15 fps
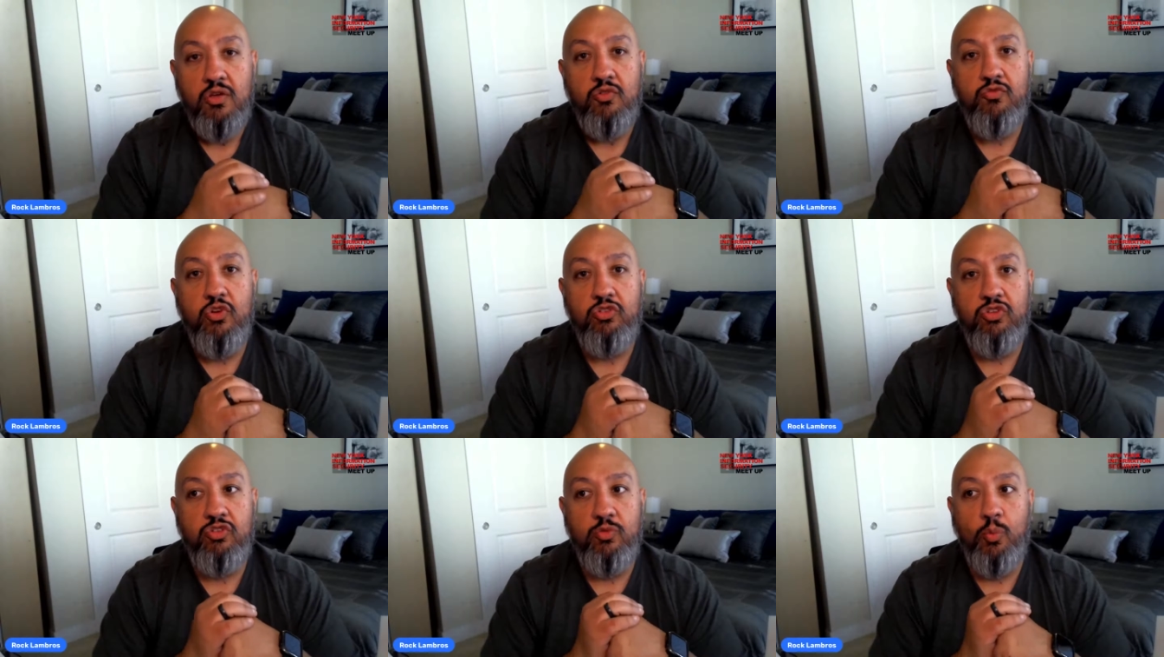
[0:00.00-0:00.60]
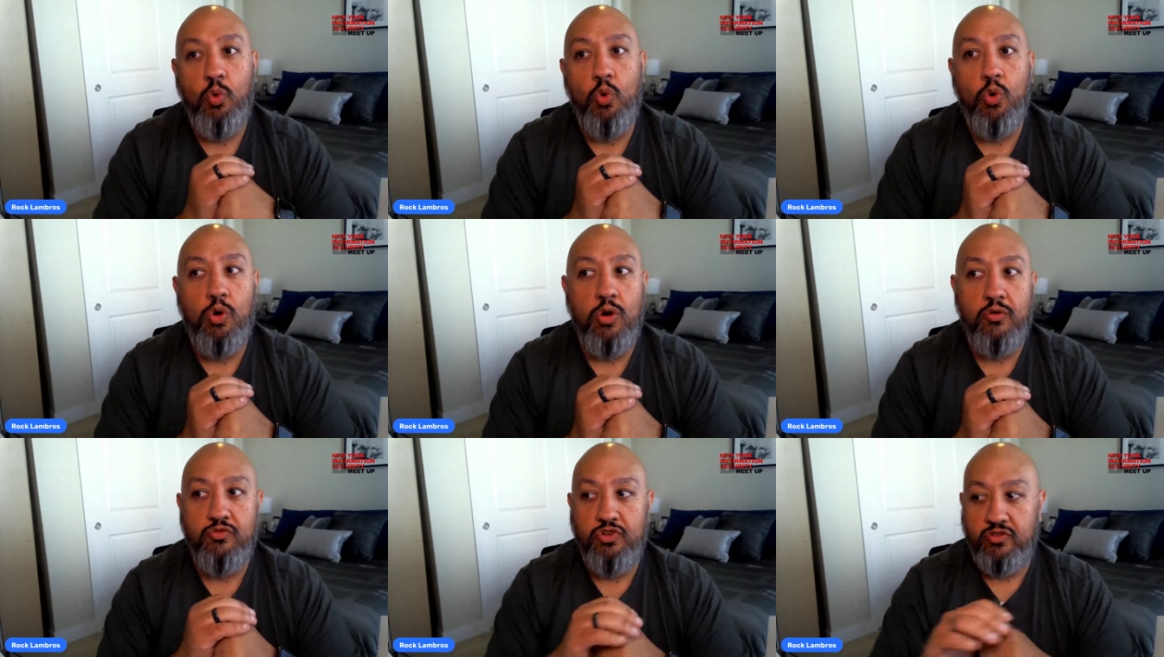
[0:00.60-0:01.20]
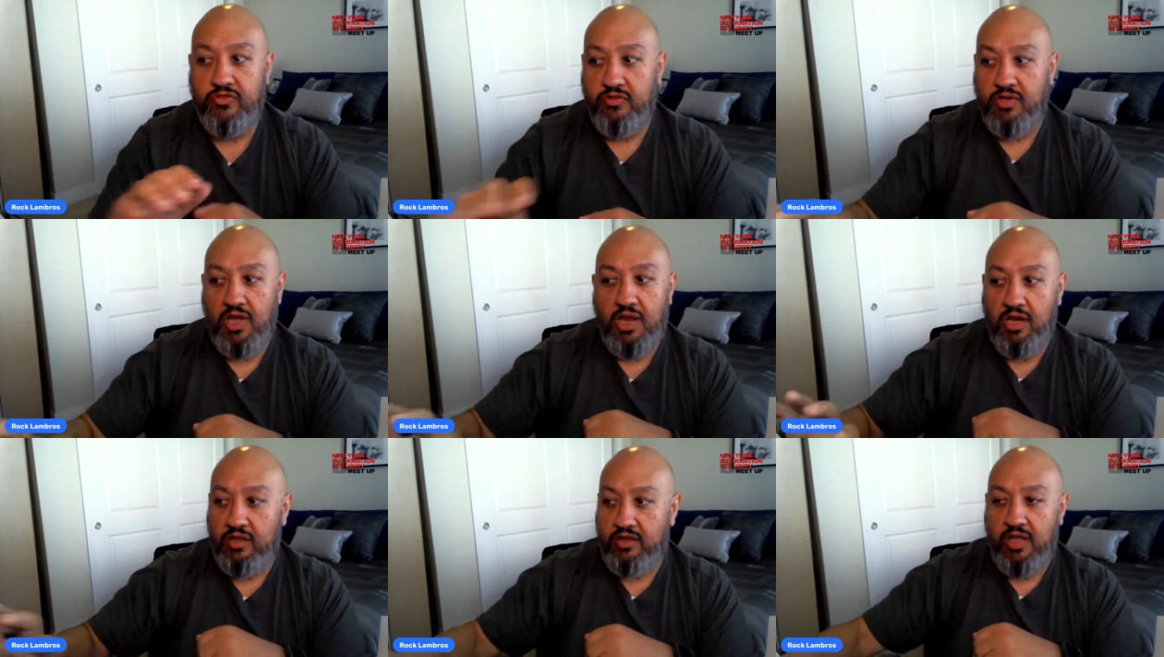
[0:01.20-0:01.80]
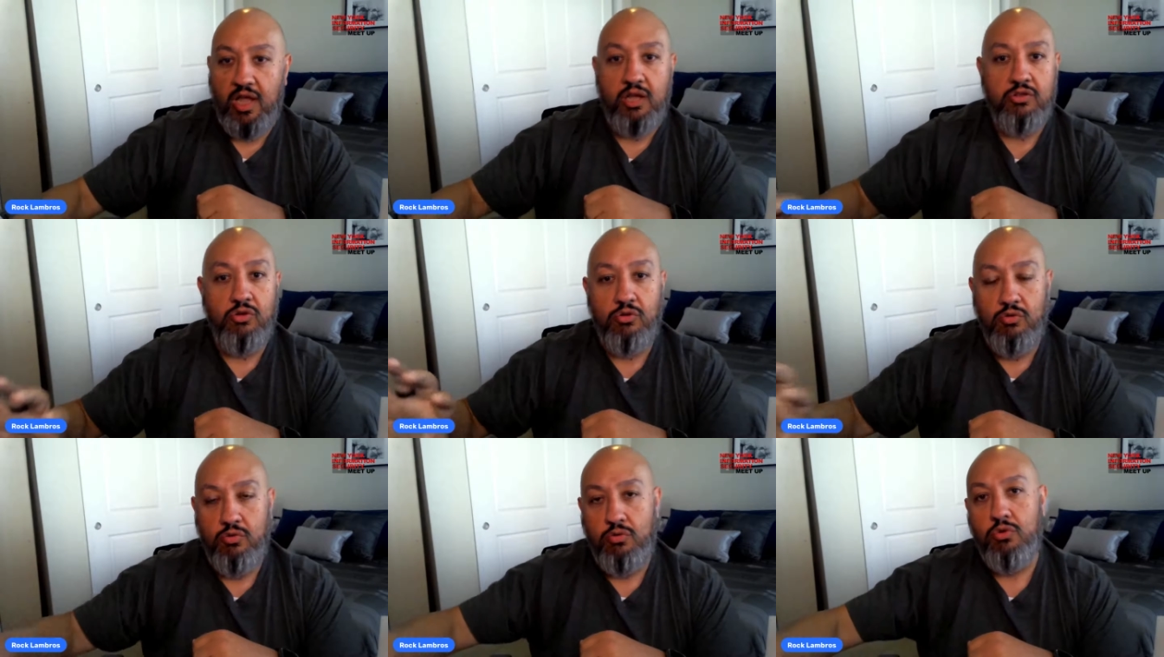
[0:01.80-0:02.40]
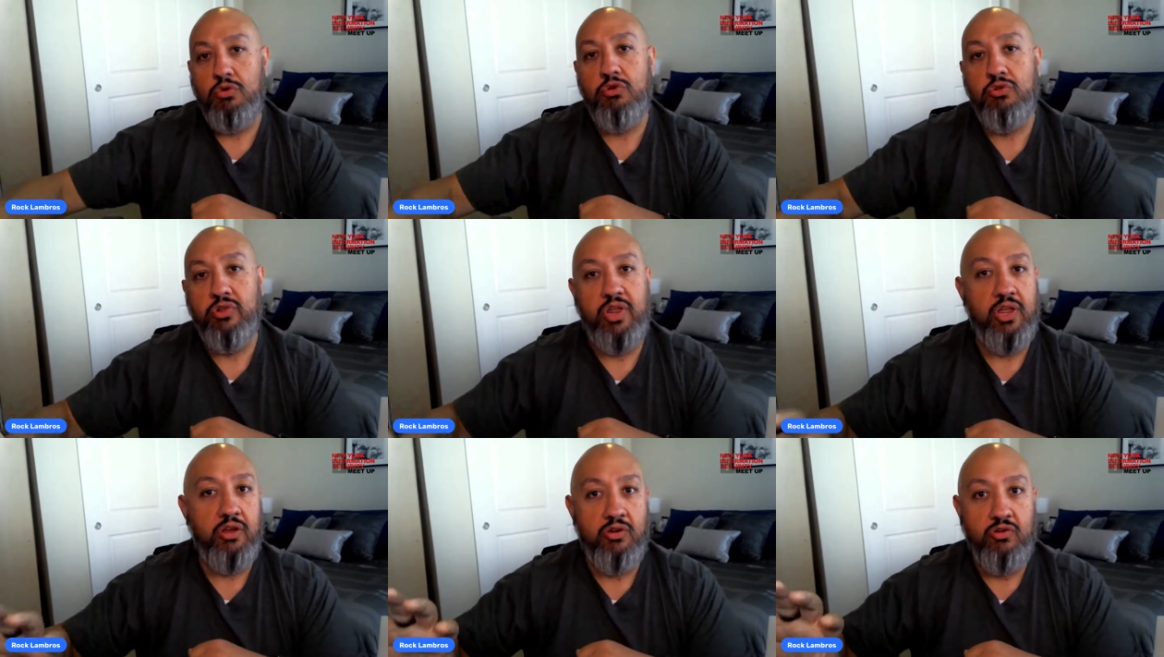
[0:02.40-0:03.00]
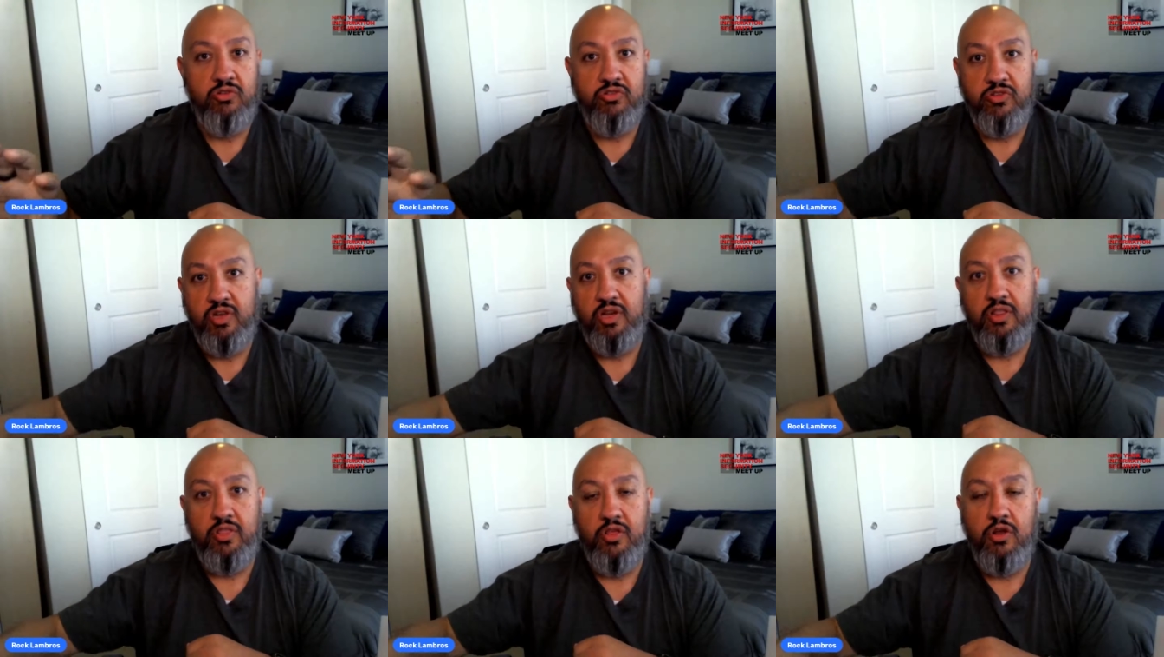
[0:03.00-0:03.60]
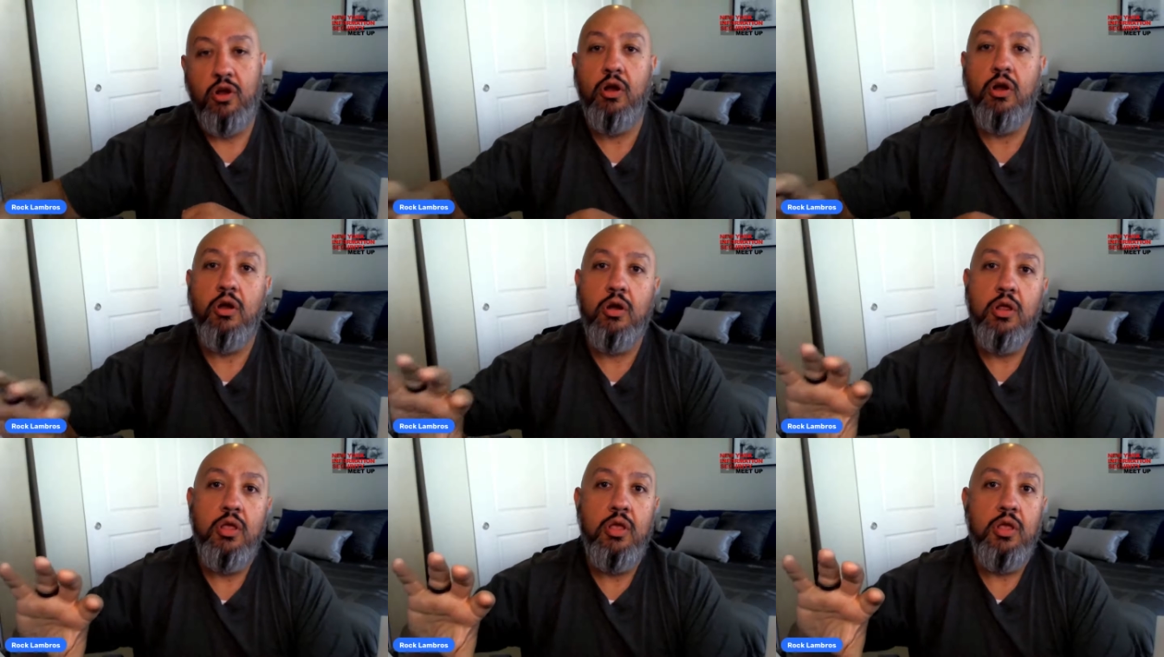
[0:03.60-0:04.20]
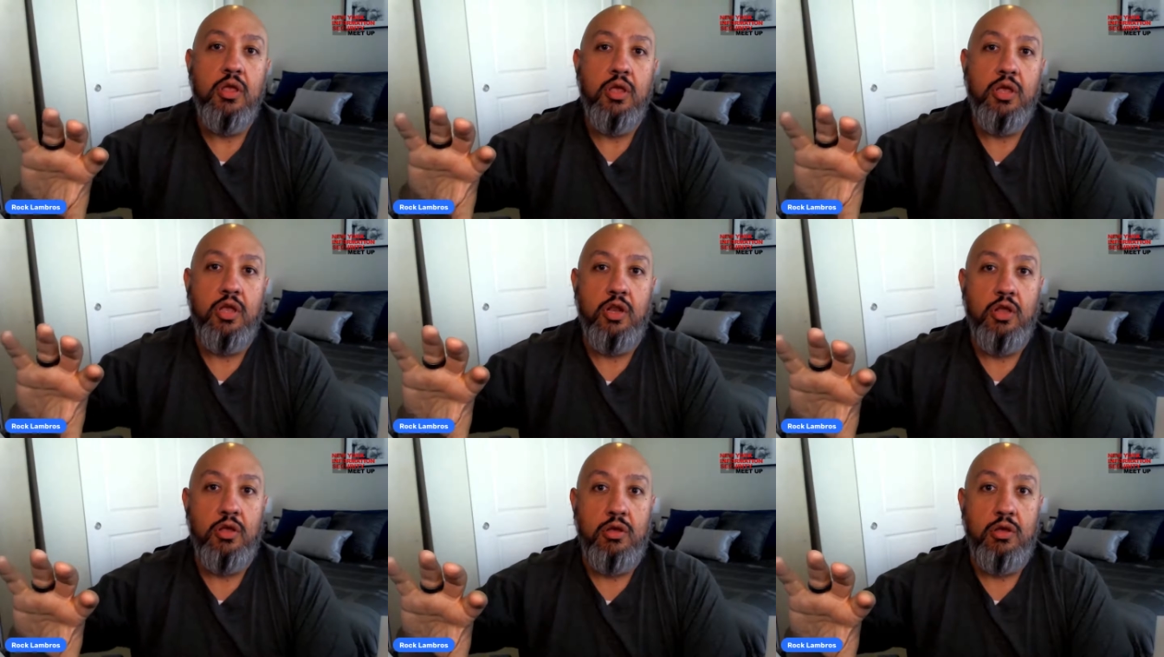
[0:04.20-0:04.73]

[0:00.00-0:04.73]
versus more of just kind of tactical order takers sitting there, in